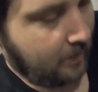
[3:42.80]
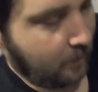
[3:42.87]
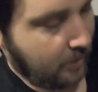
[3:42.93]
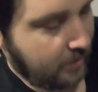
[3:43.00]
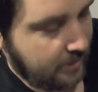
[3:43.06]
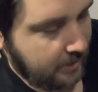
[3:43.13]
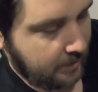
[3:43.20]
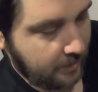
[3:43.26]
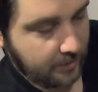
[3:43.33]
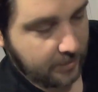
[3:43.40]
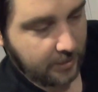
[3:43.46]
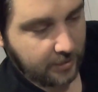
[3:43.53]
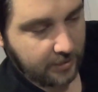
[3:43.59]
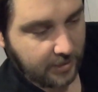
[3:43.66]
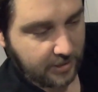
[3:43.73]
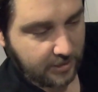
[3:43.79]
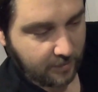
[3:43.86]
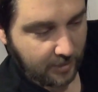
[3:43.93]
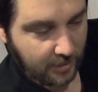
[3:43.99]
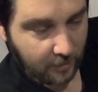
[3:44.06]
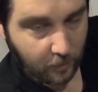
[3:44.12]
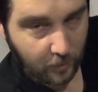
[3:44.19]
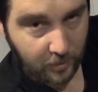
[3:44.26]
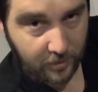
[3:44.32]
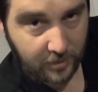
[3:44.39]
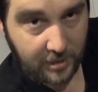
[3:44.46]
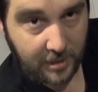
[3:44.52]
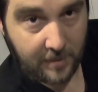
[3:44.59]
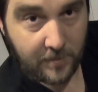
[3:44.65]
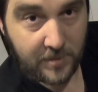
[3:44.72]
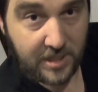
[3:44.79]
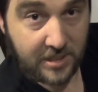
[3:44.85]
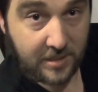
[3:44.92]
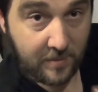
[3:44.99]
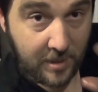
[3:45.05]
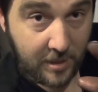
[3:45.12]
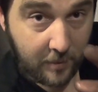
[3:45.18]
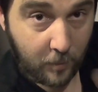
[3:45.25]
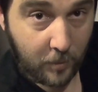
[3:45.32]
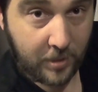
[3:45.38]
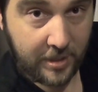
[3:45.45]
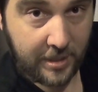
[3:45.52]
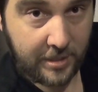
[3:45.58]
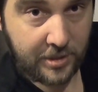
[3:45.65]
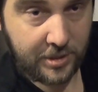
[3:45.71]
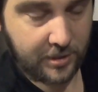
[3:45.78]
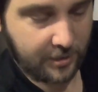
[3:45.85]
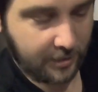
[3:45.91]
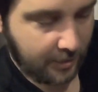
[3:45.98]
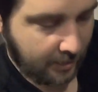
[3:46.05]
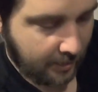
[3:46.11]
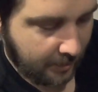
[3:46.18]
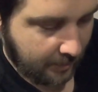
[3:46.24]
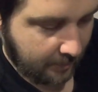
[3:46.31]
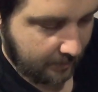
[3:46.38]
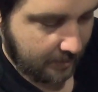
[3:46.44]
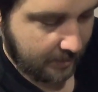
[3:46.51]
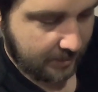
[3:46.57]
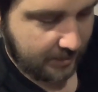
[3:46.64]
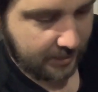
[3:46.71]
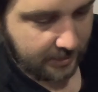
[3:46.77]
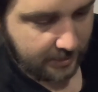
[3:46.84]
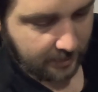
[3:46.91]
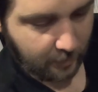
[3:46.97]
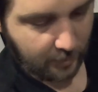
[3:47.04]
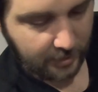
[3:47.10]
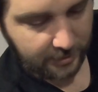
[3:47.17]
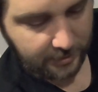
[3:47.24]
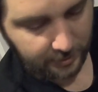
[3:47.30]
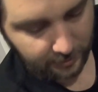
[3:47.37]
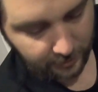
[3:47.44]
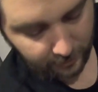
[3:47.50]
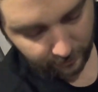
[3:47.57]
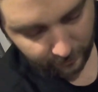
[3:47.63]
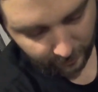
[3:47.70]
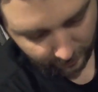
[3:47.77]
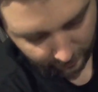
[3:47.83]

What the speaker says: what cylinder, doesn't matter what cam, doesn't matter what engine. This is the way to go